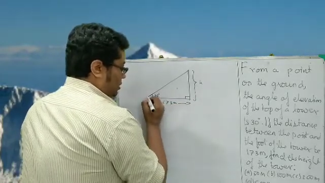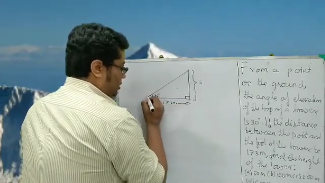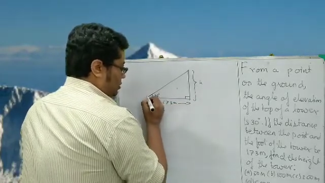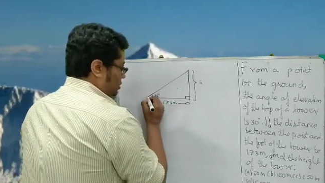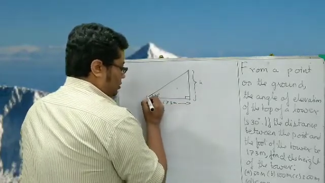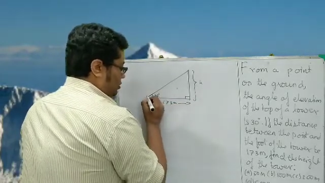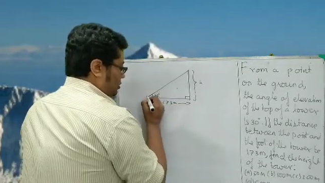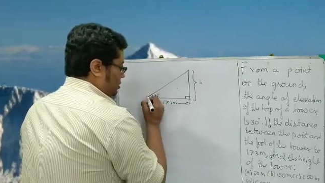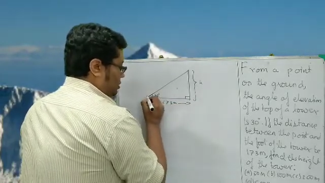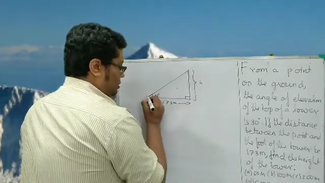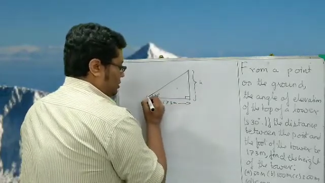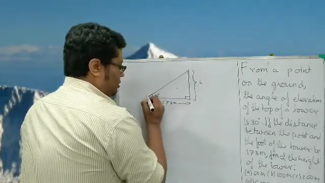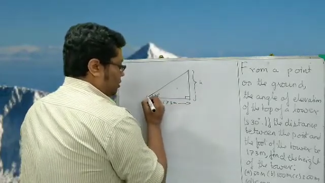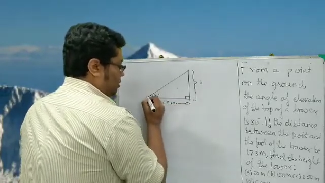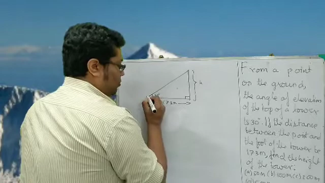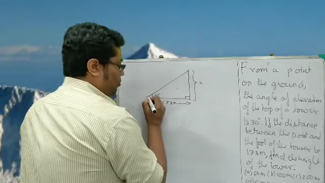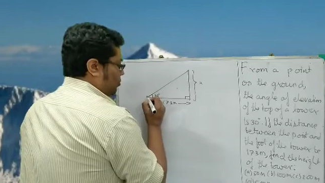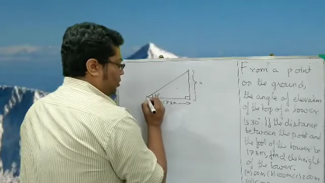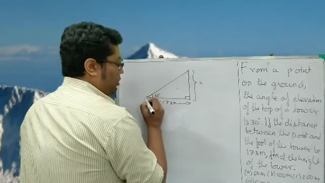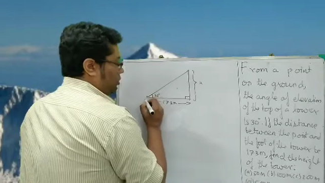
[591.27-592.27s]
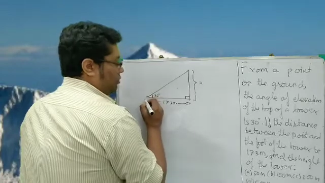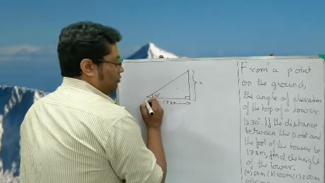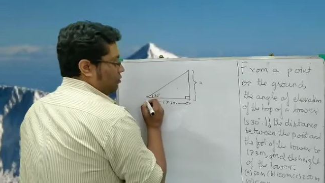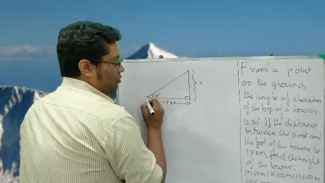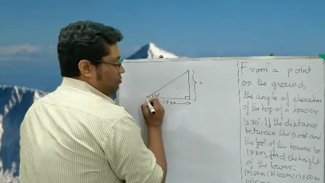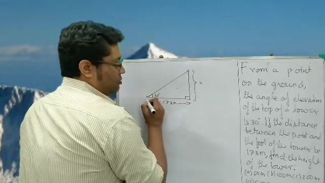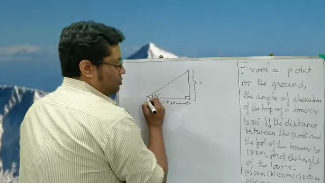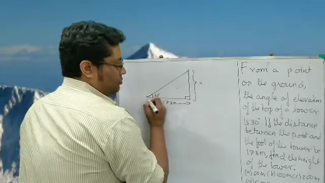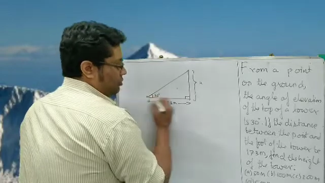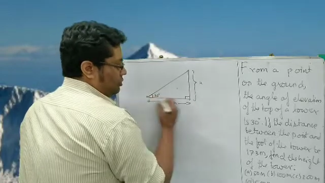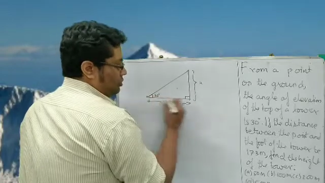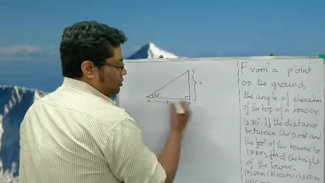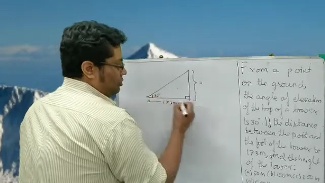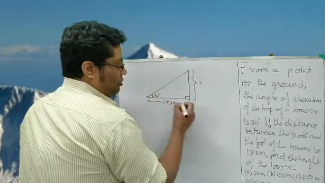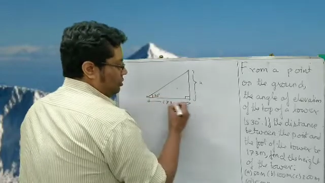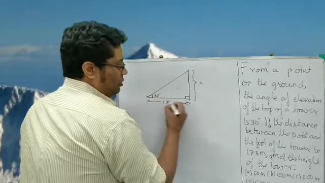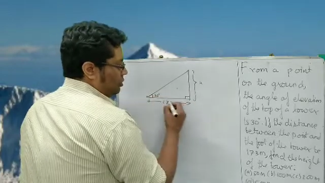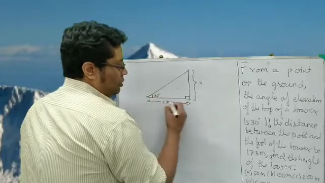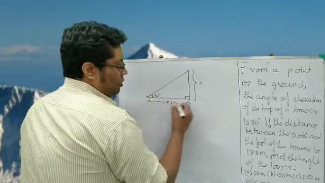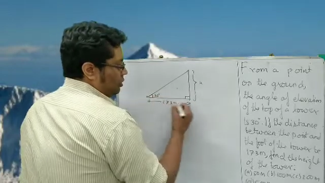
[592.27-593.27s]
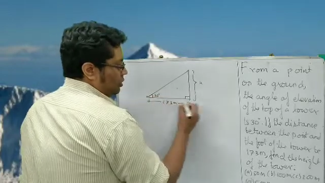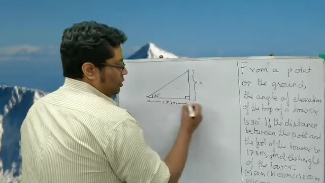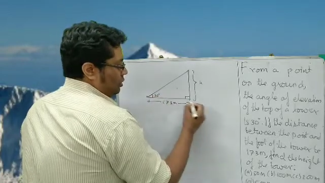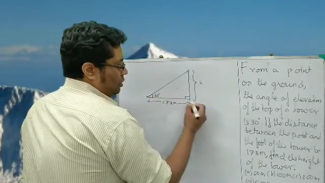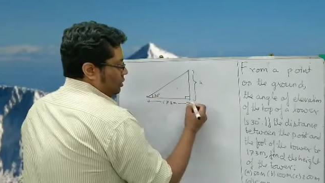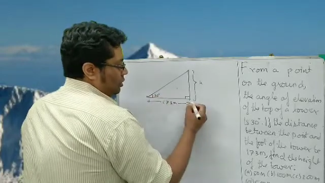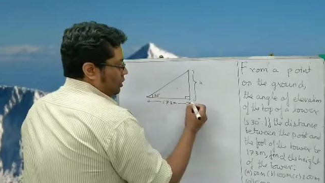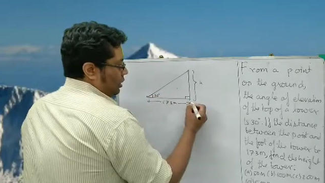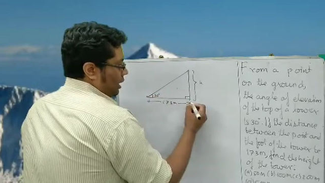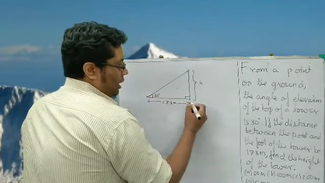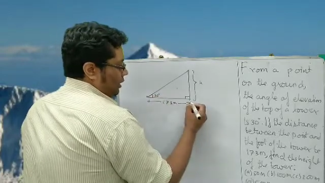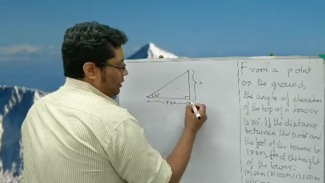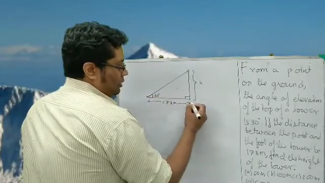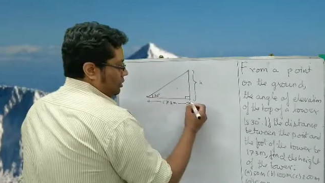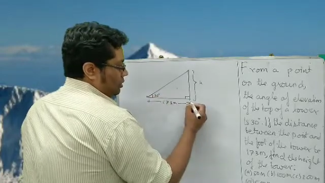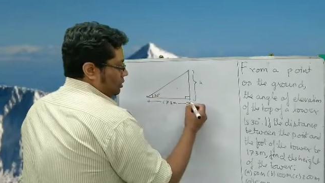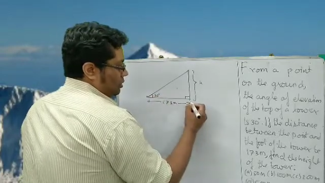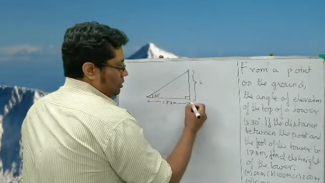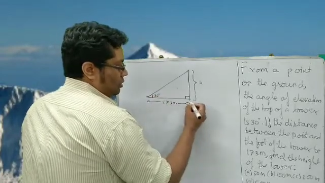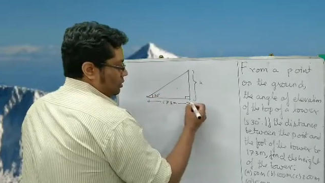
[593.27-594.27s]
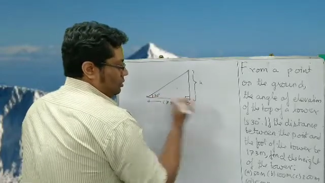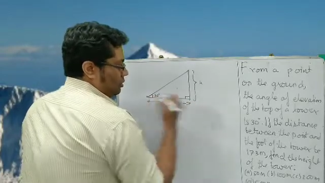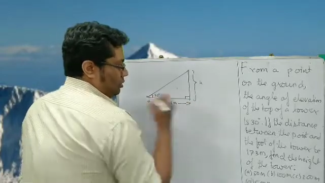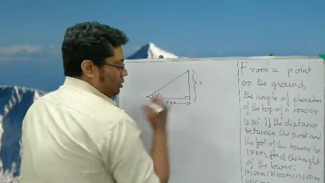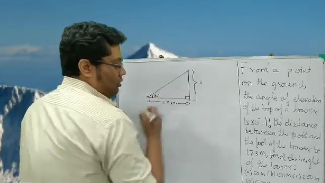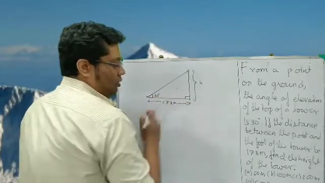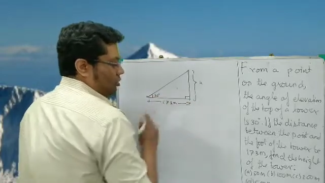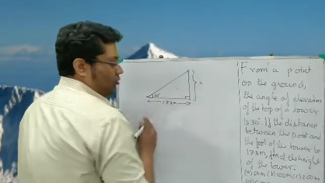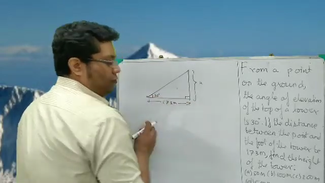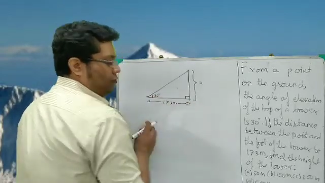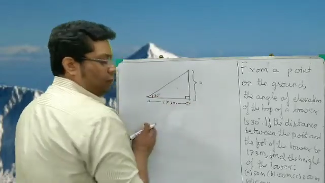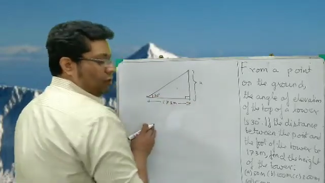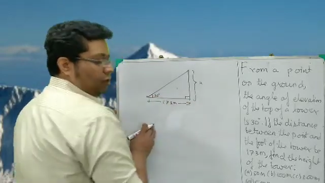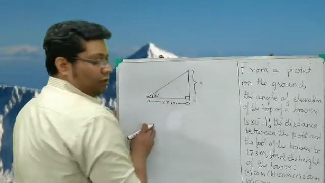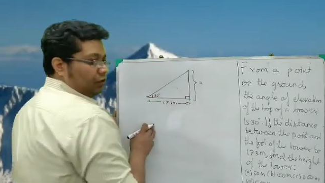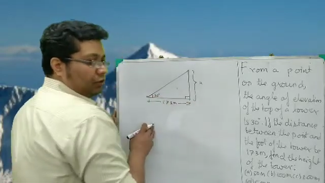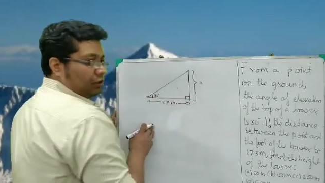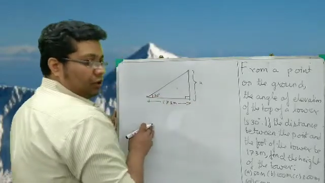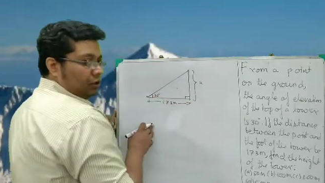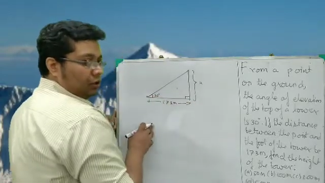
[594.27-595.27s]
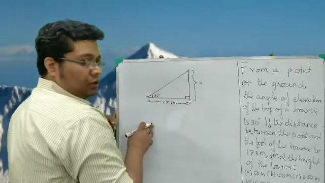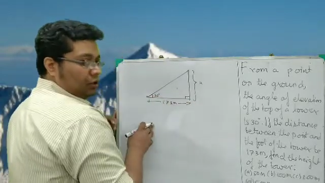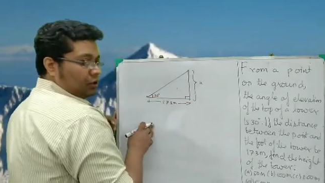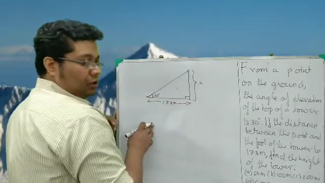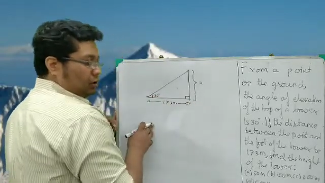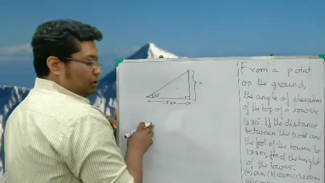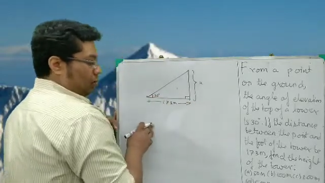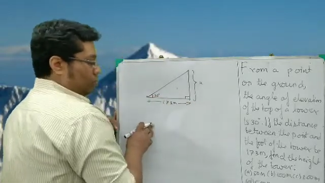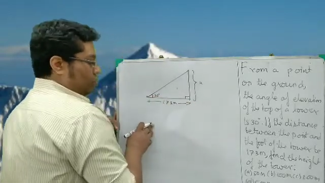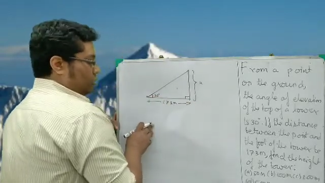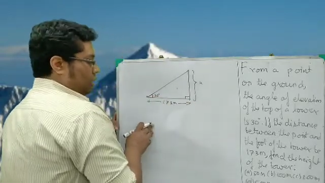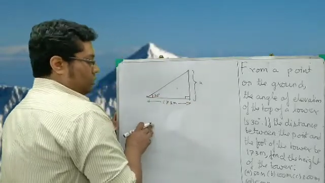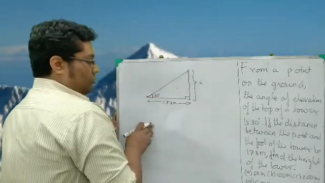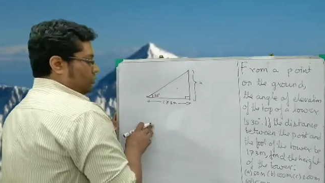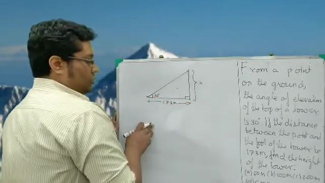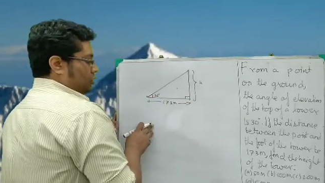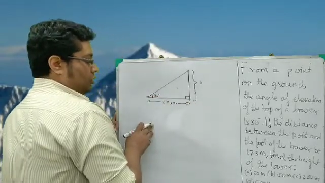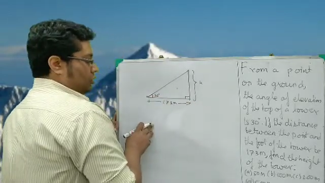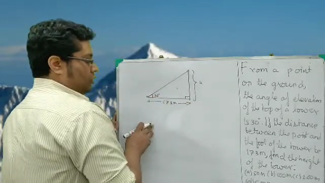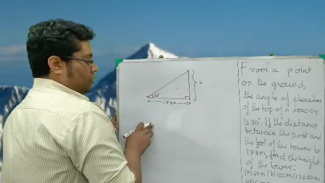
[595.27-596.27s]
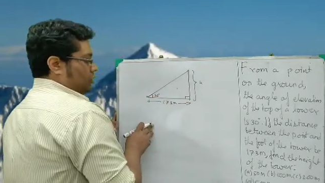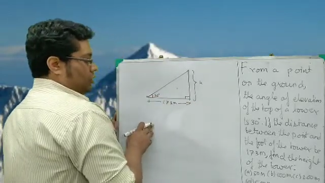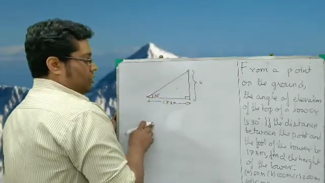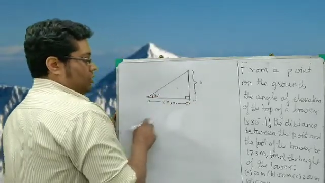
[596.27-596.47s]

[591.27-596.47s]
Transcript: So this is our point of observation and the foot of the tower.